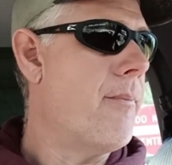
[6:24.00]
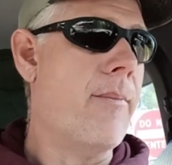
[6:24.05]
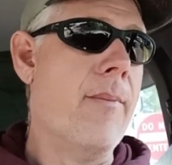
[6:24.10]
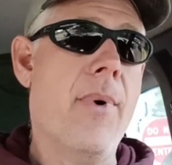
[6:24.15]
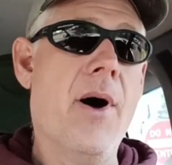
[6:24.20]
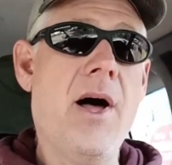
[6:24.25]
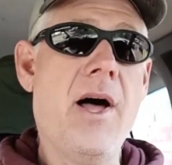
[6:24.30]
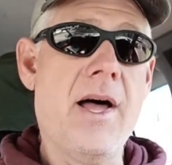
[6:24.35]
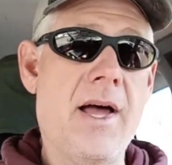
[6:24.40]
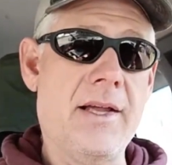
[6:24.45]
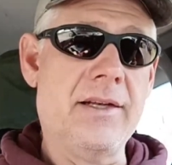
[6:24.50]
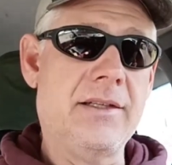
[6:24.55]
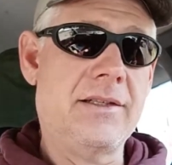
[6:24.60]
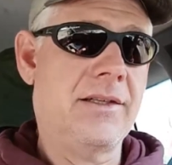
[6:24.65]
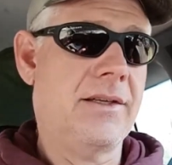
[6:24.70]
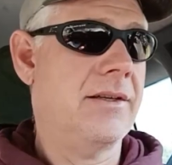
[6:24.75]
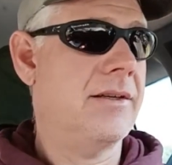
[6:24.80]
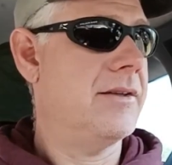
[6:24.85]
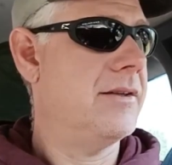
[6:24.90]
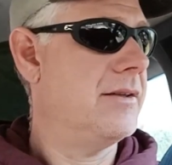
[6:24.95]

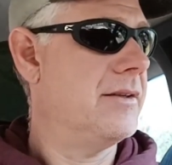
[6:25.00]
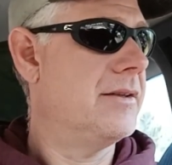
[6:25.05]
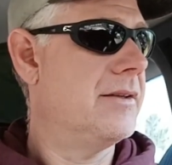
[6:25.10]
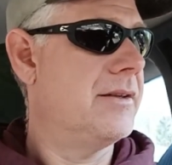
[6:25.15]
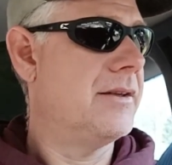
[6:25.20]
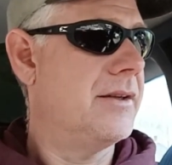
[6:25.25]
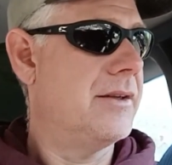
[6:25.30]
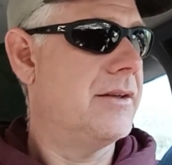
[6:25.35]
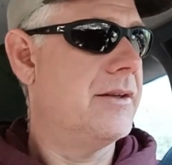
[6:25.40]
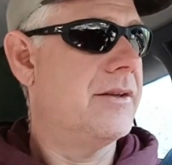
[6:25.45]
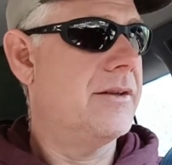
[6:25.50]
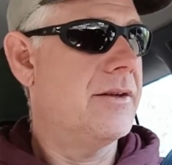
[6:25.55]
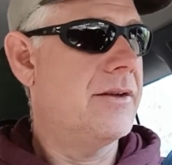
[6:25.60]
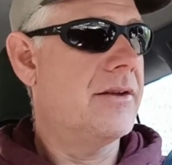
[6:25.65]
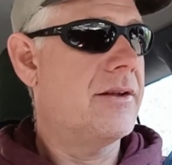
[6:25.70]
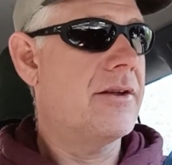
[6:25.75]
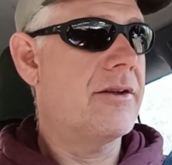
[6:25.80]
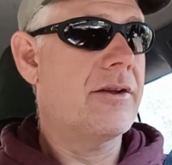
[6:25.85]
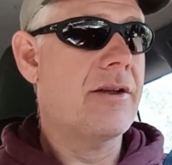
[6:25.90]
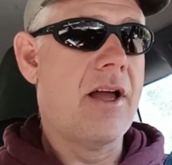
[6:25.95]
but
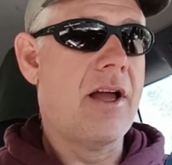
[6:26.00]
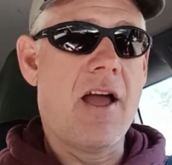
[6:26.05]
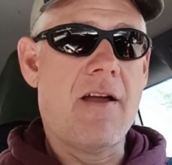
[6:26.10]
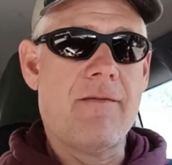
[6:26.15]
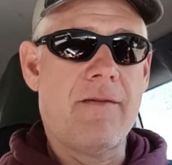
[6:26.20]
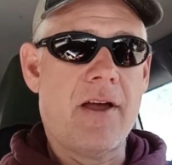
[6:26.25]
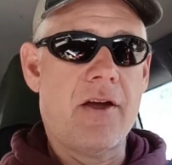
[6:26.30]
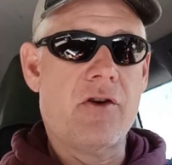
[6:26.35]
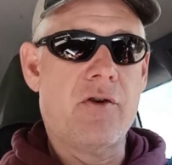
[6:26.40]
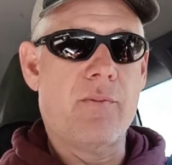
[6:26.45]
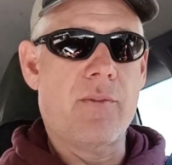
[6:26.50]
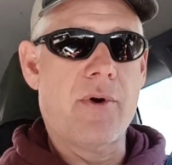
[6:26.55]
I found a